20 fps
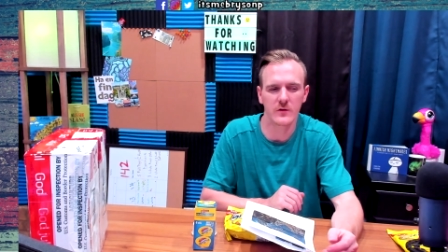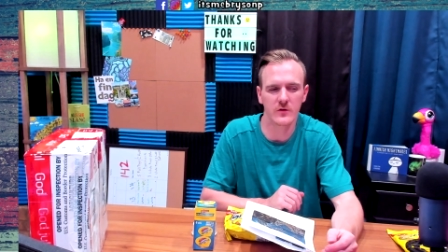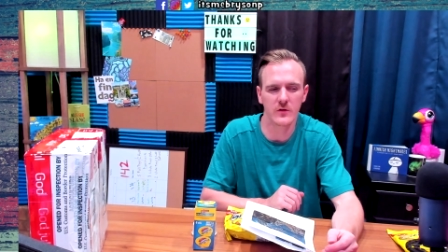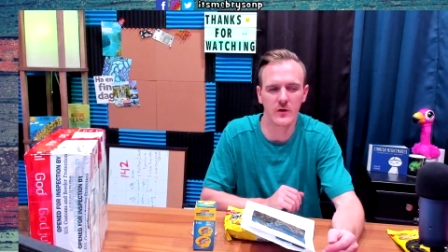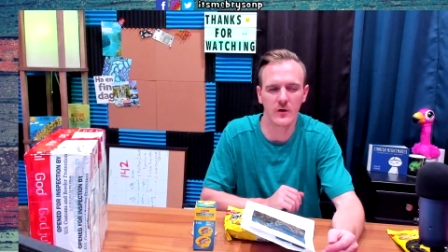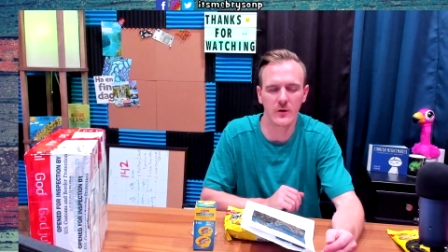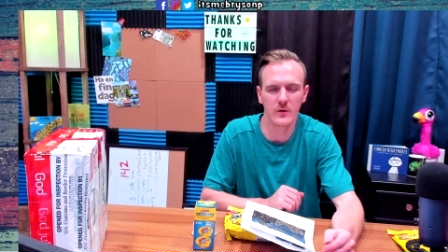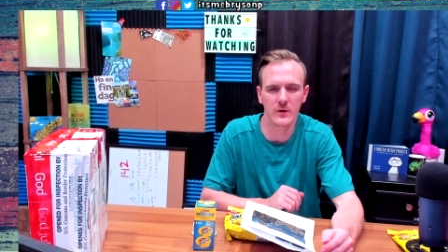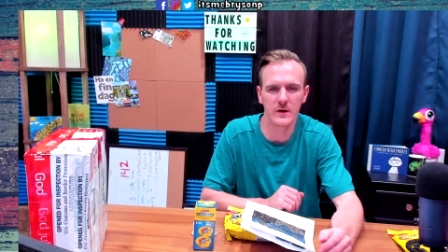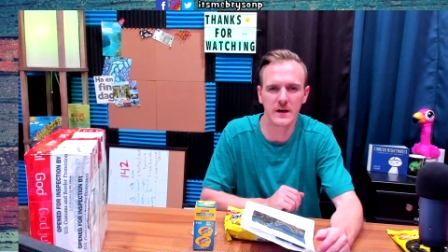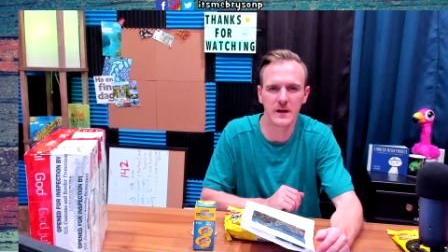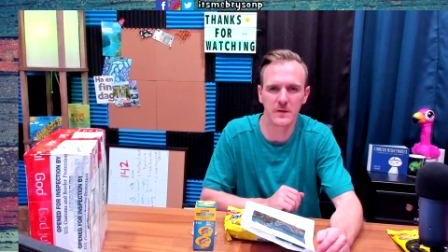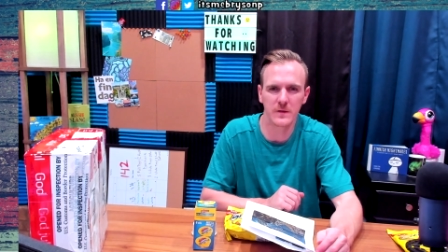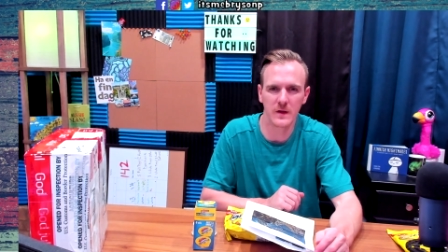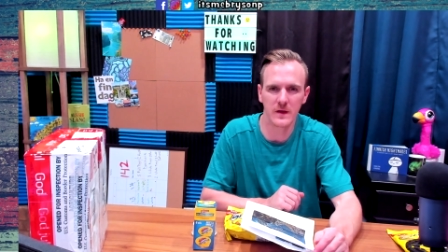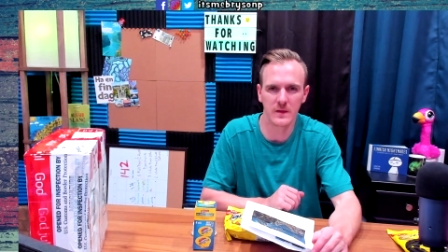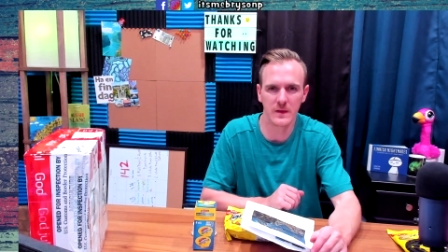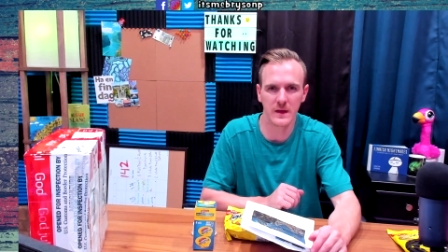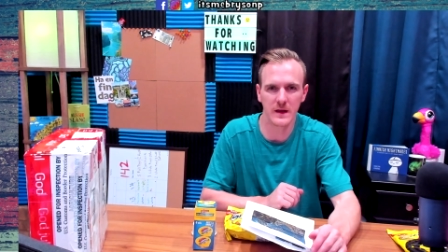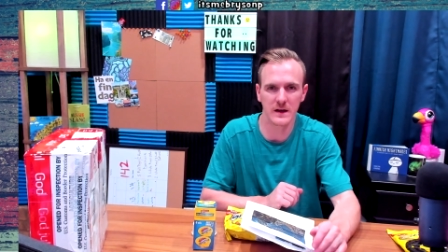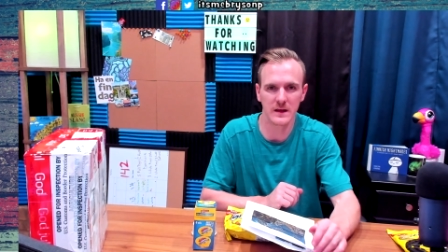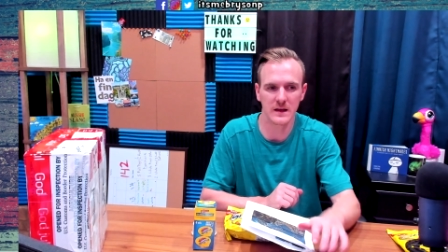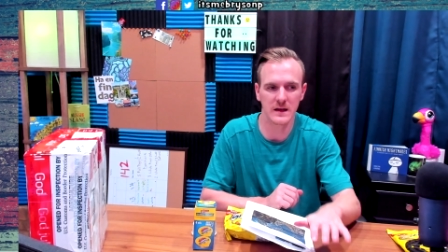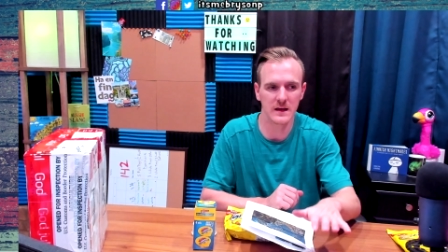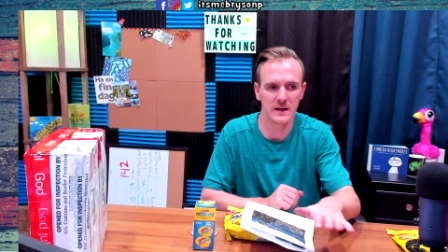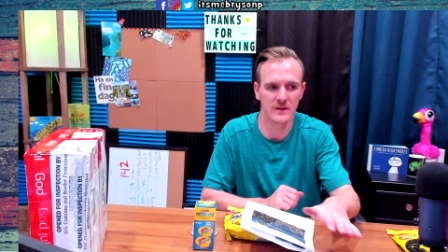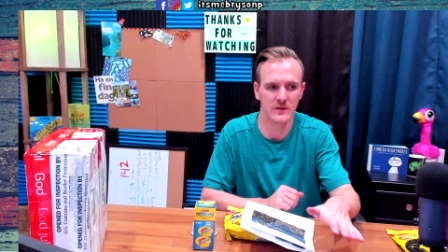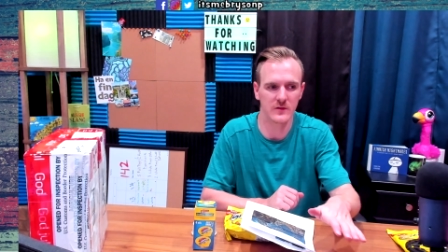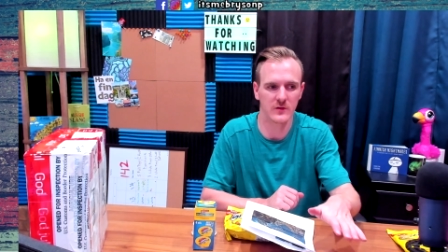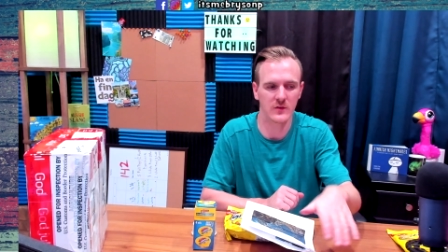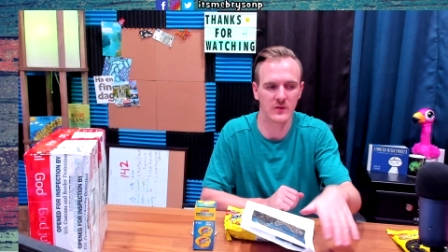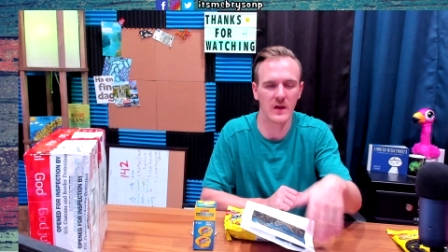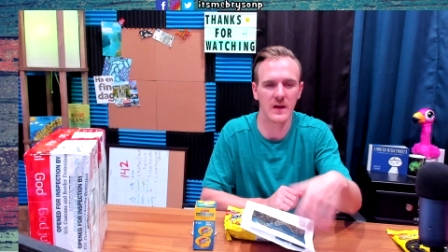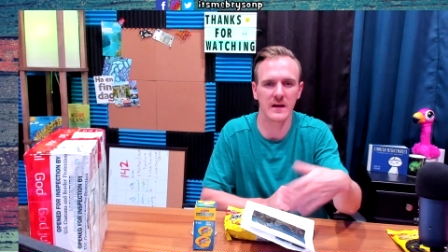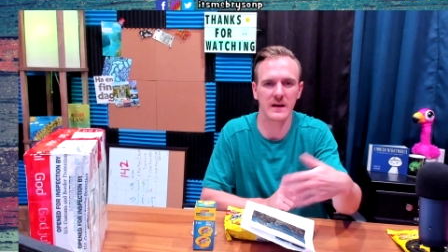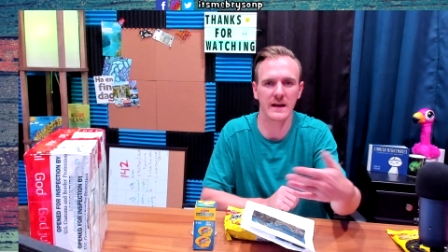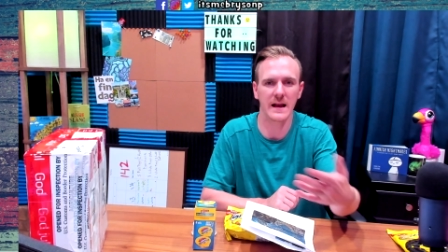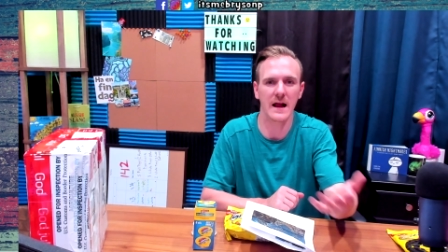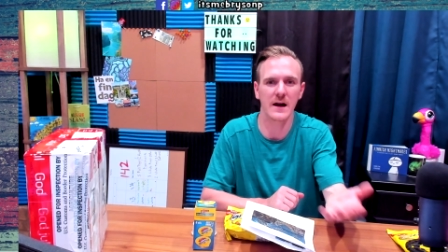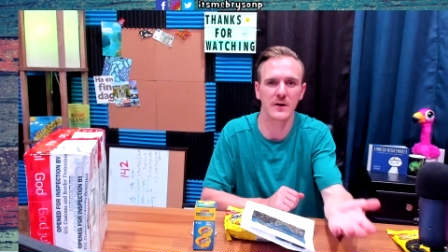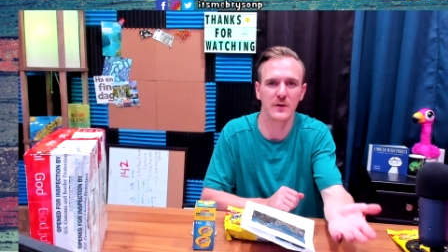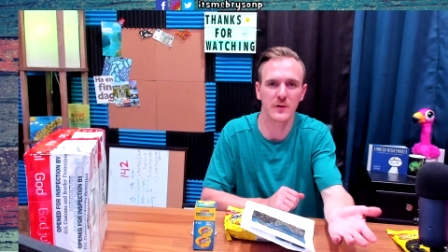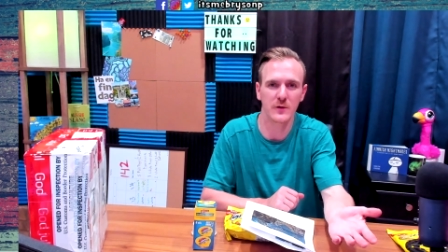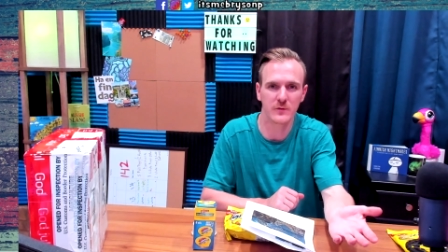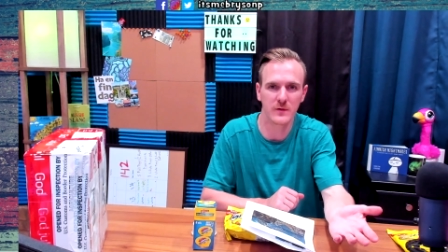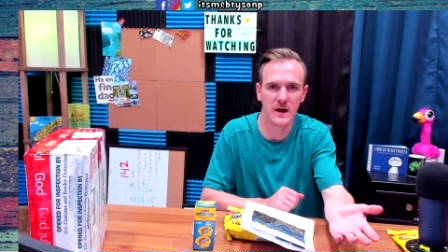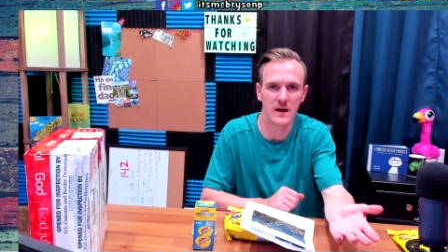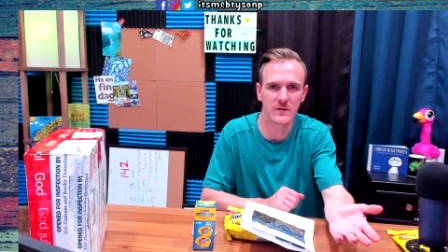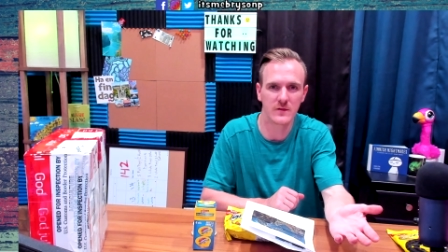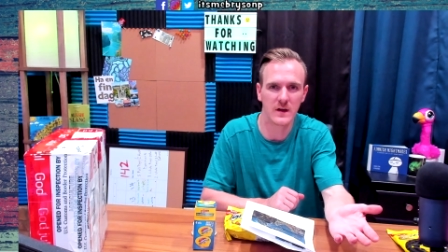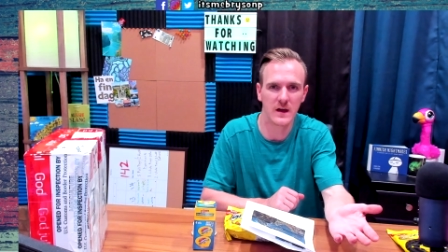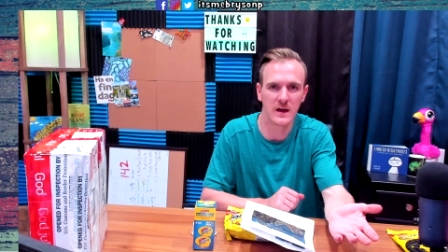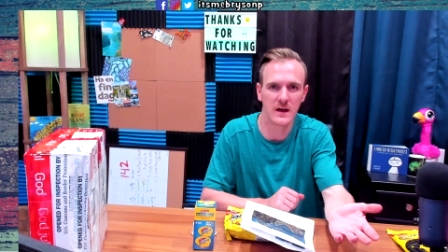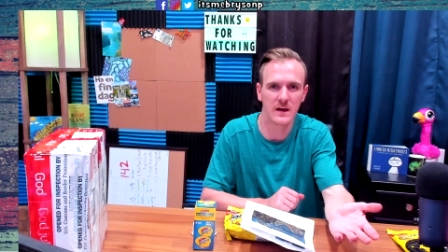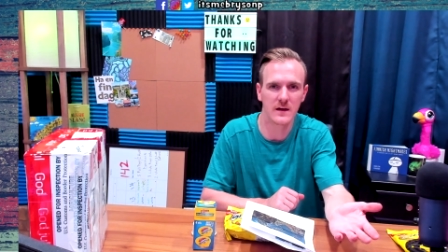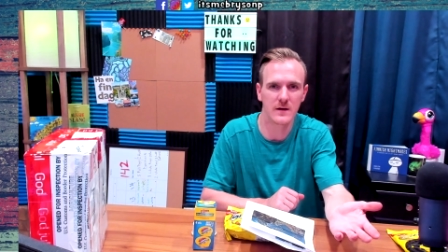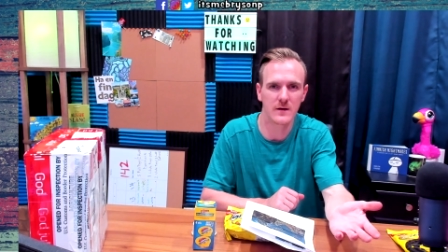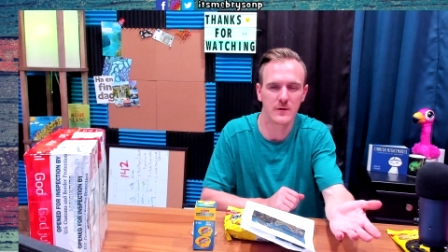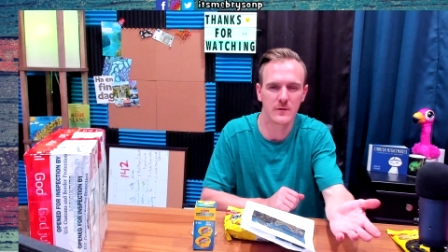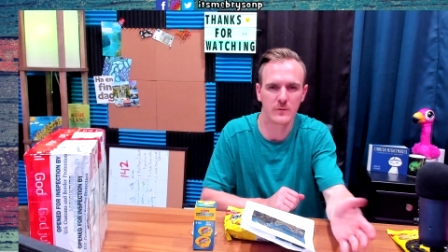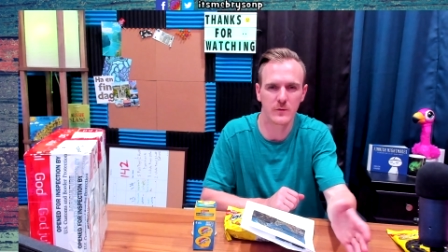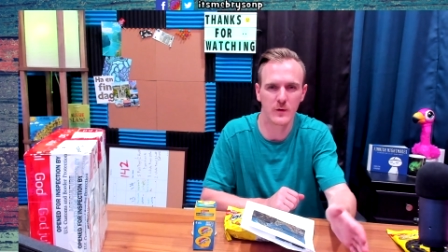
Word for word: So anything that gets taken out of the 5K